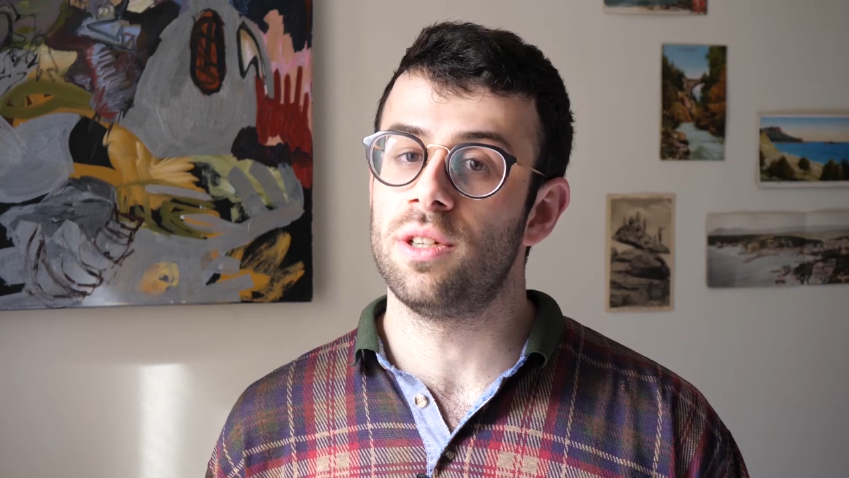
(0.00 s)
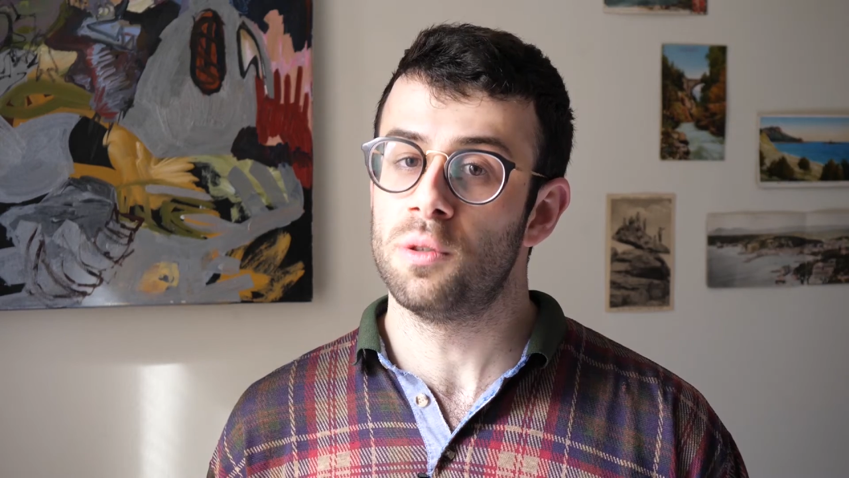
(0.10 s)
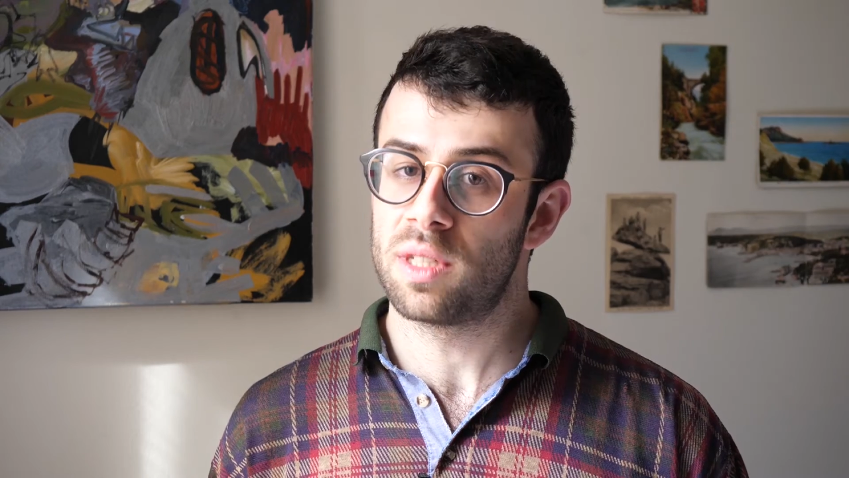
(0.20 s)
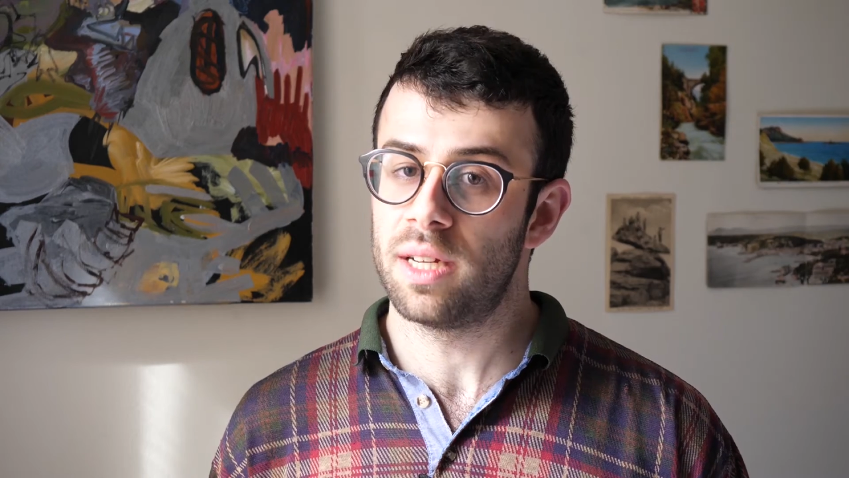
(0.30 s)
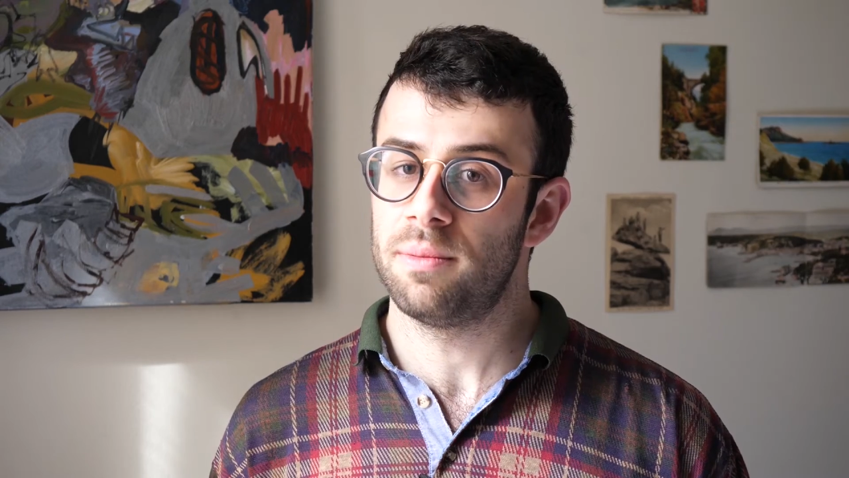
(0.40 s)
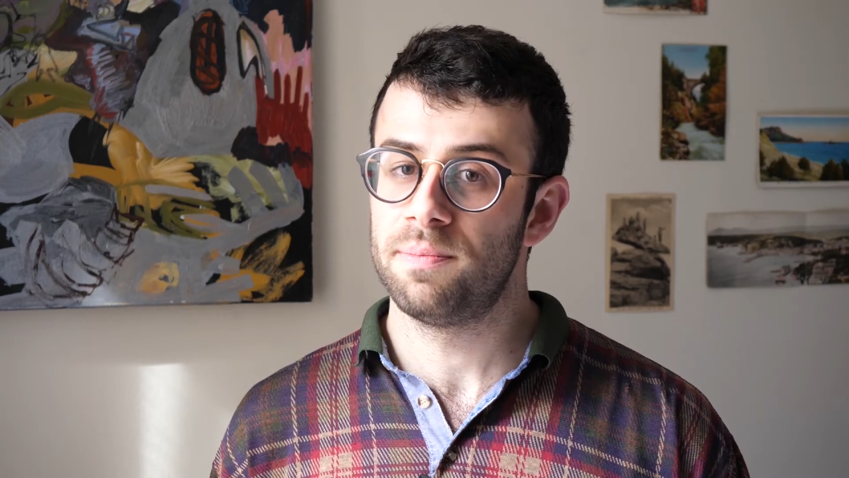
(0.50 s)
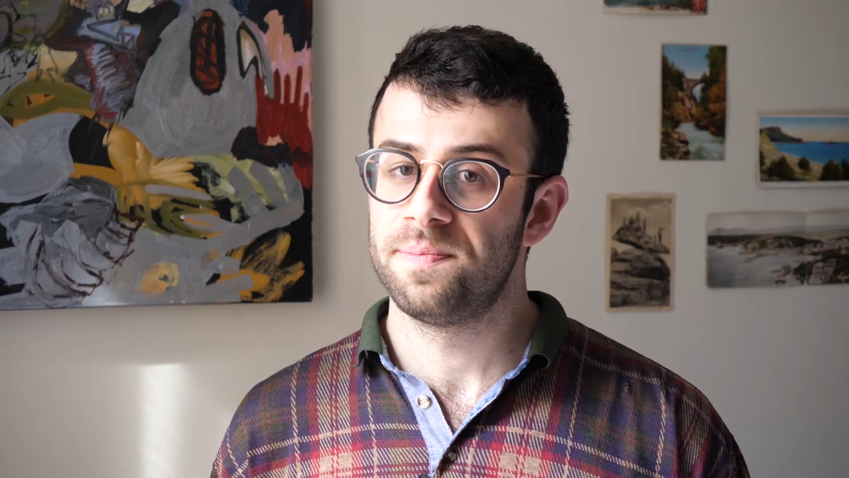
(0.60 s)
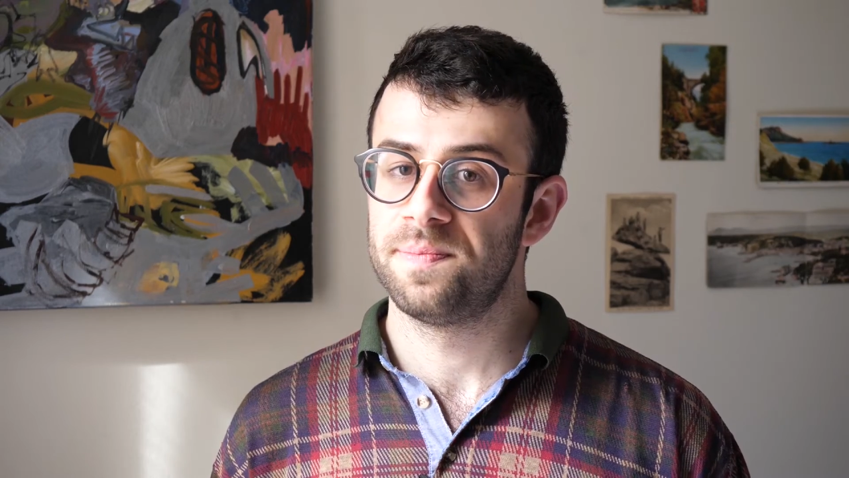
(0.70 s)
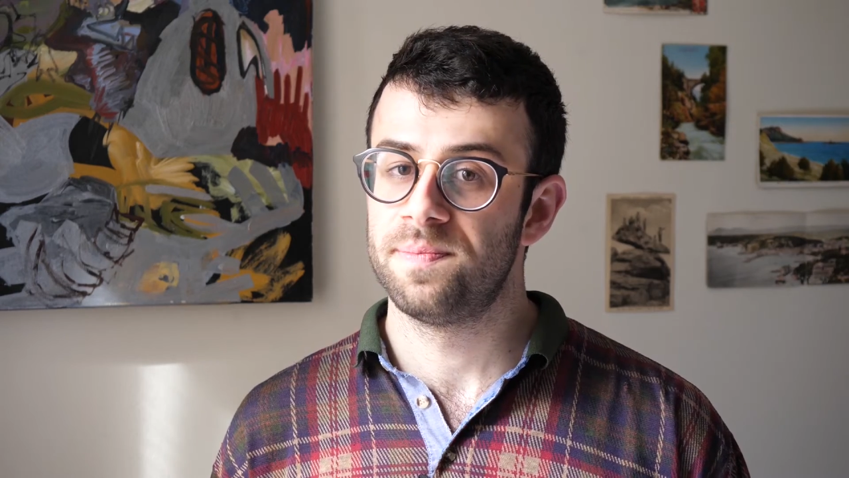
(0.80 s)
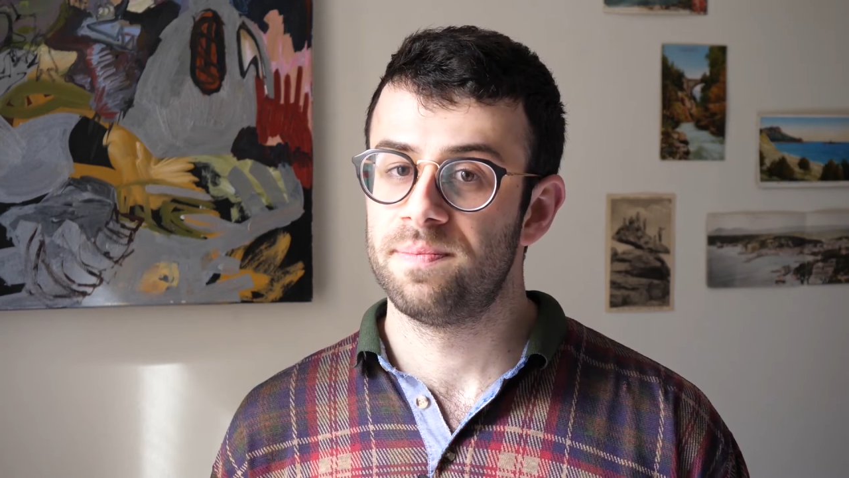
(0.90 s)
use it.
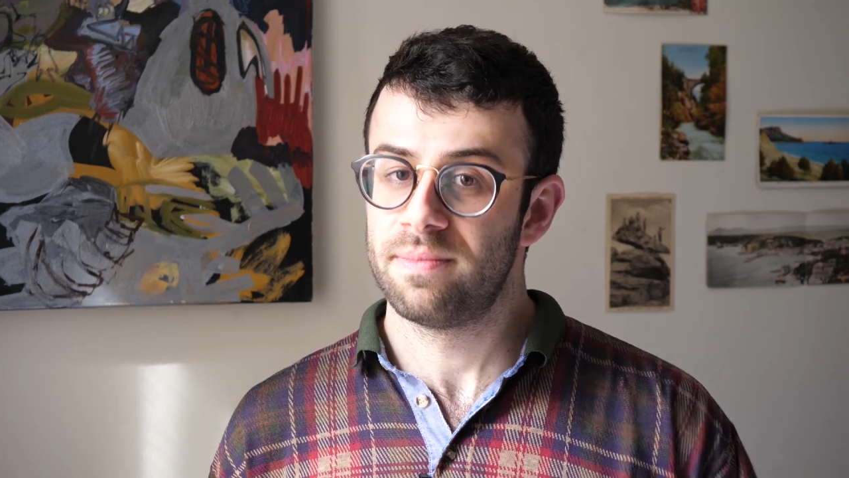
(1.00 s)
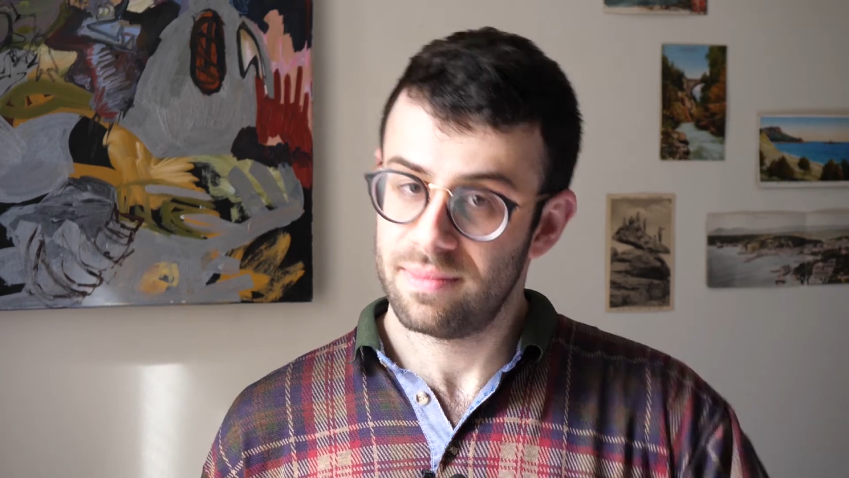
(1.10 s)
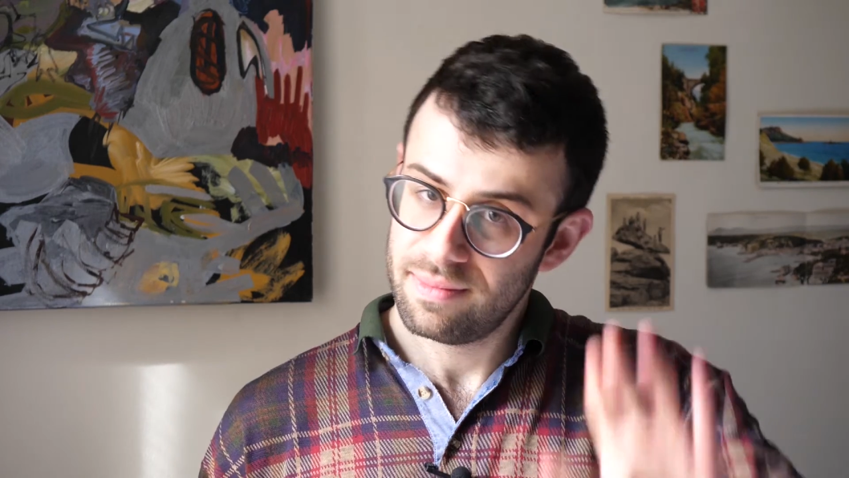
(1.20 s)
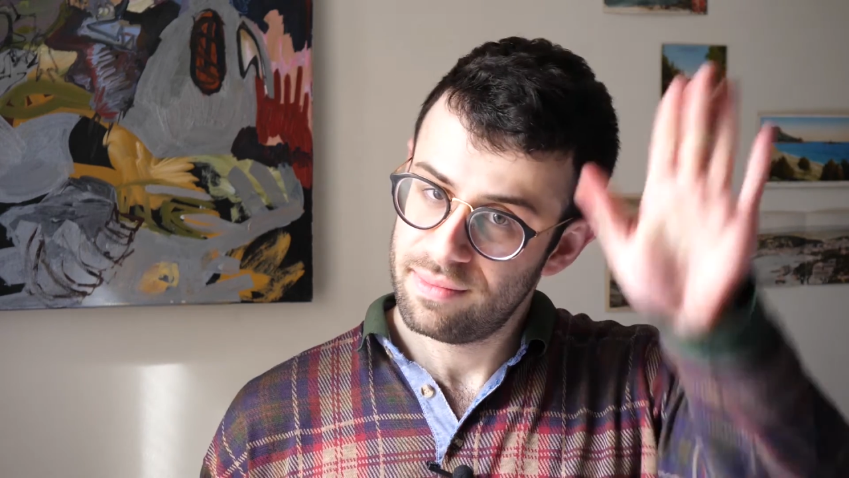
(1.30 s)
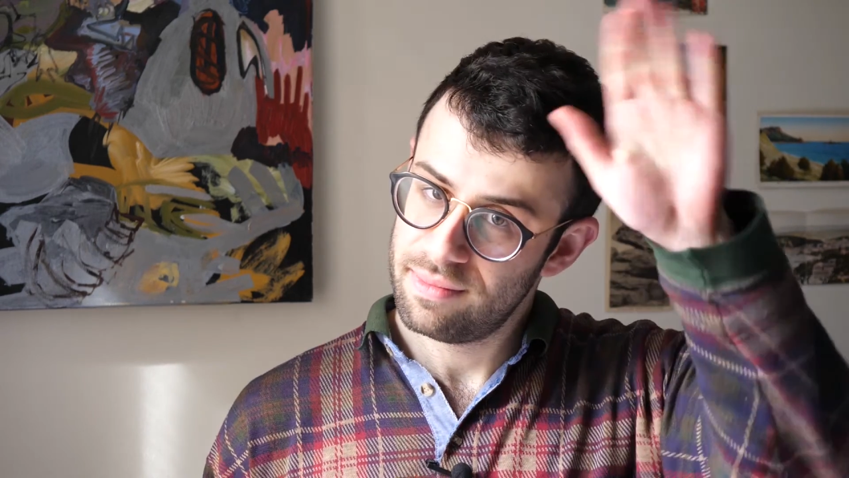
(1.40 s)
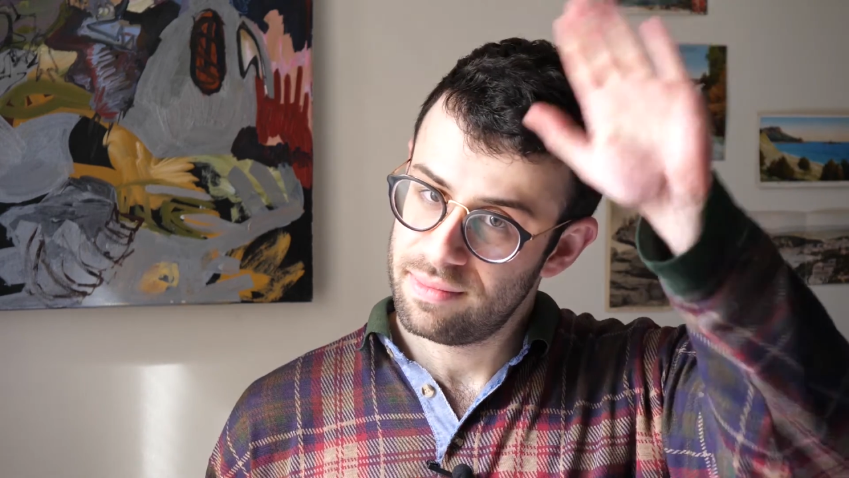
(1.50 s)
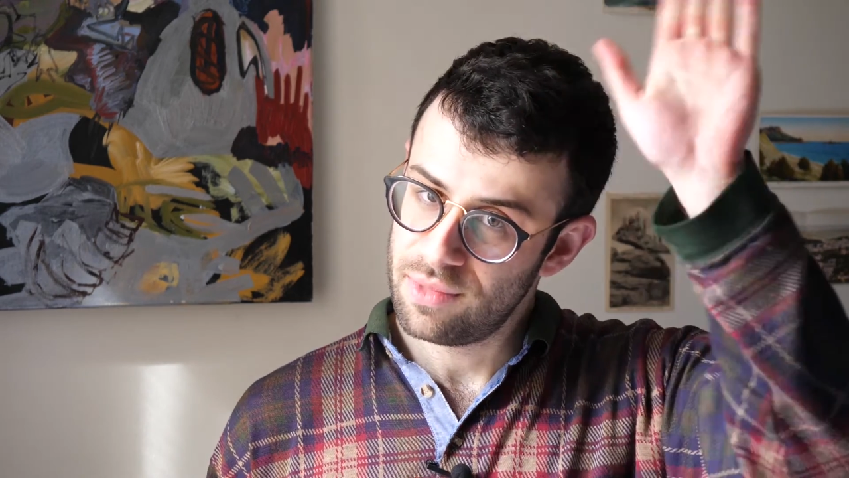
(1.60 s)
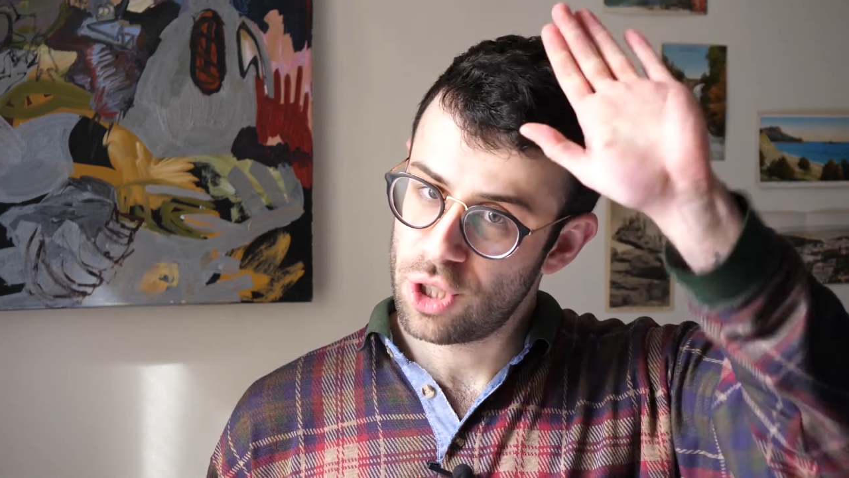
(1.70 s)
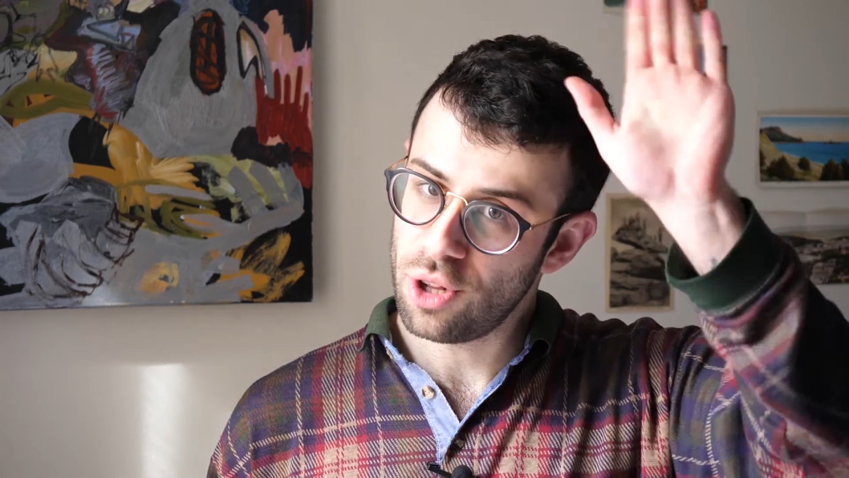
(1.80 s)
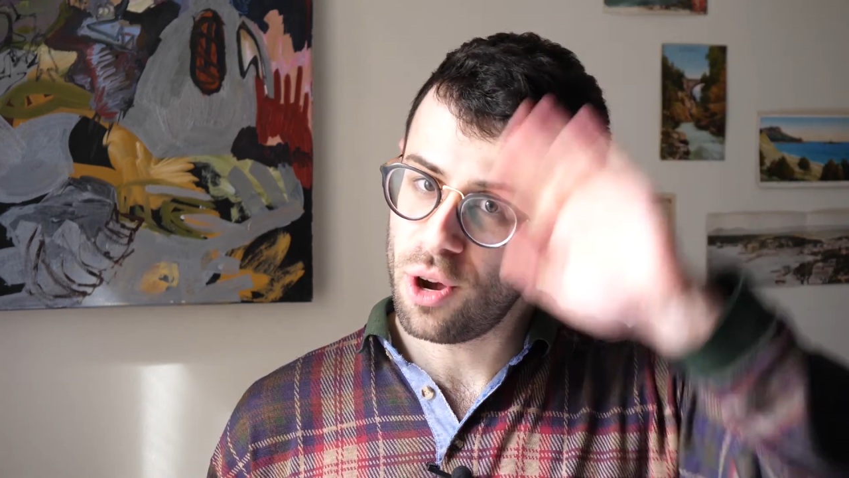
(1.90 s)

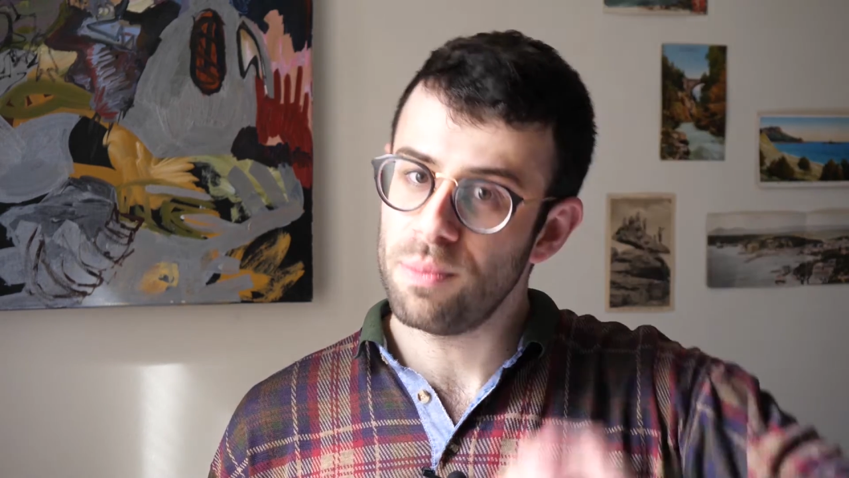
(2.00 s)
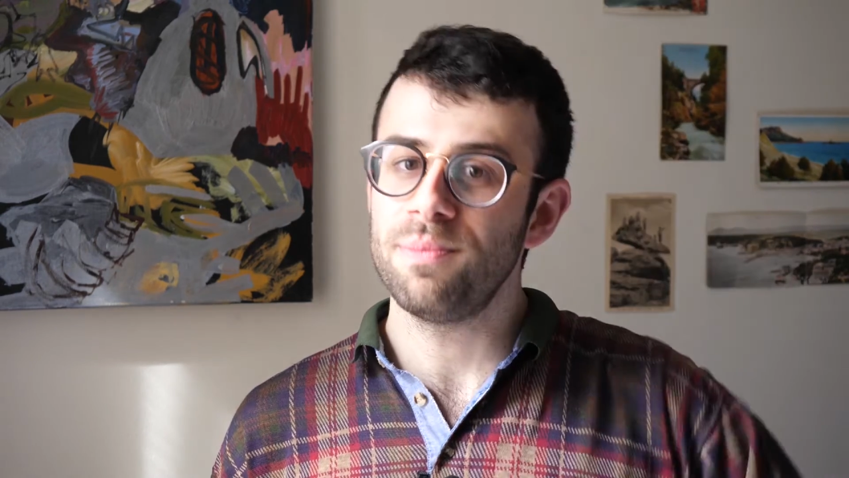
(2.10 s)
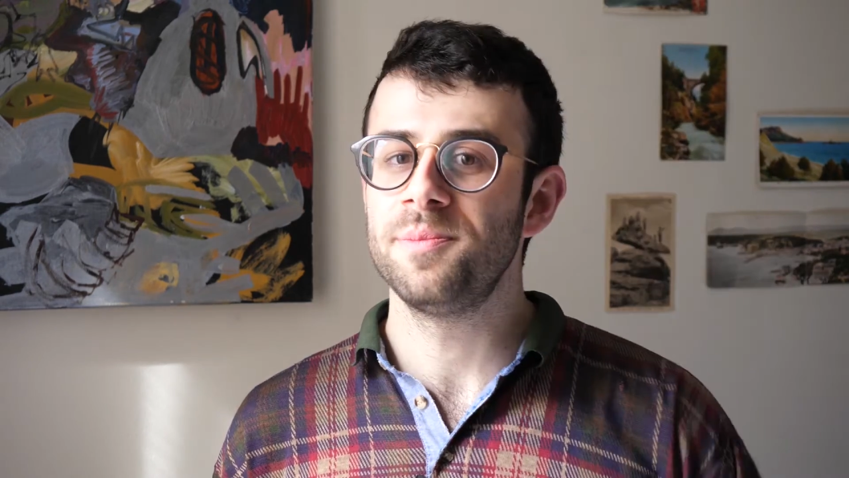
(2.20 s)
Shalom.